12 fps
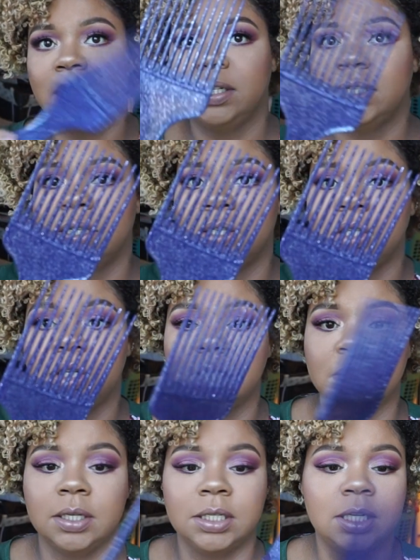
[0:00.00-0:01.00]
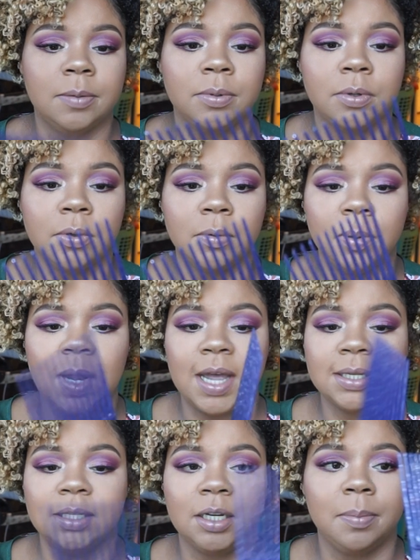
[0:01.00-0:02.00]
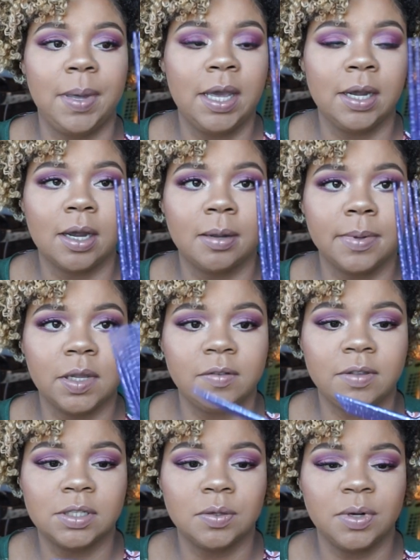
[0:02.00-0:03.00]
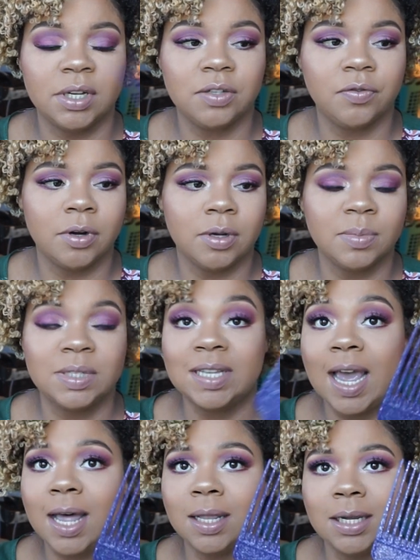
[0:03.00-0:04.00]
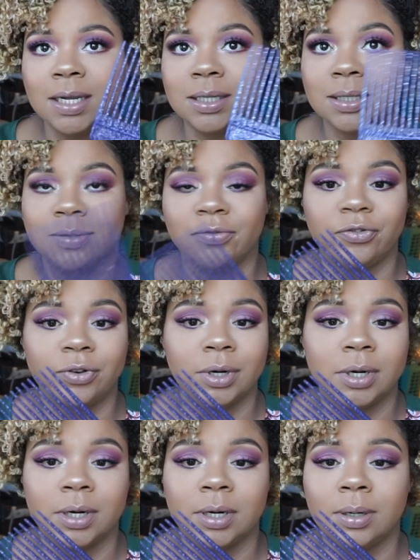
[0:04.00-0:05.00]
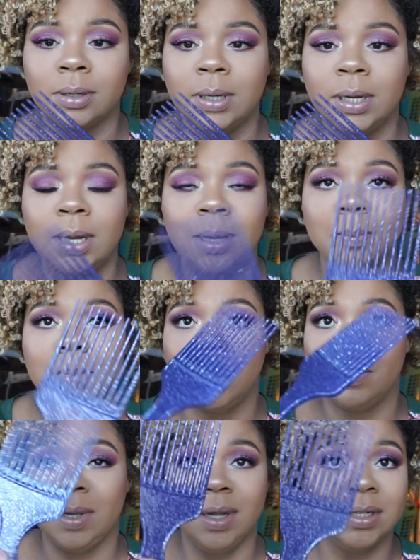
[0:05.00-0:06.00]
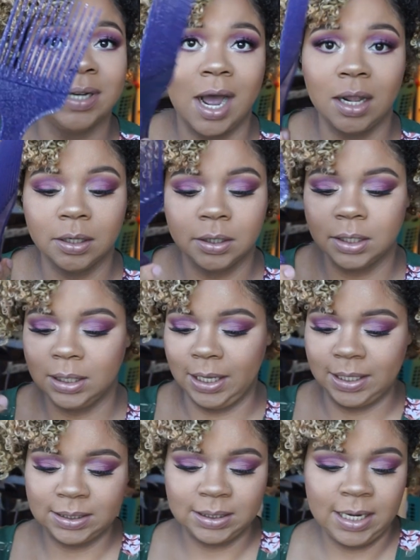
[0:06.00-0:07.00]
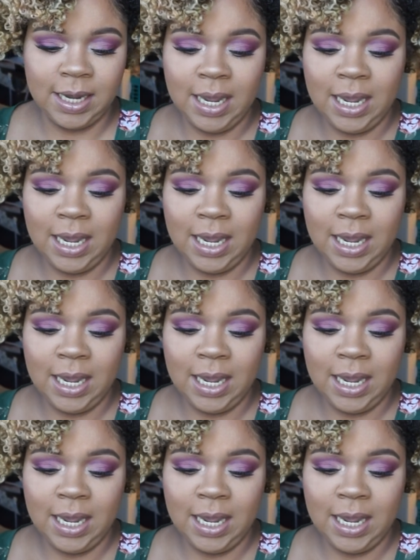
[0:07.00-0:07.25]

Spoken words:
This is just a typical plastic pick. I believe this one is from Sally's for maybe $1 or less.